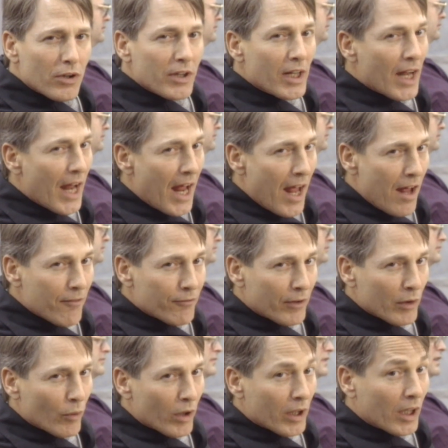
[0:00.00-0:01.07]
that
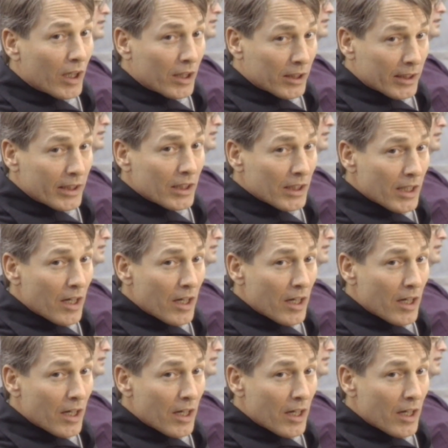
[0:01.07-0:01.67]
everyone clearly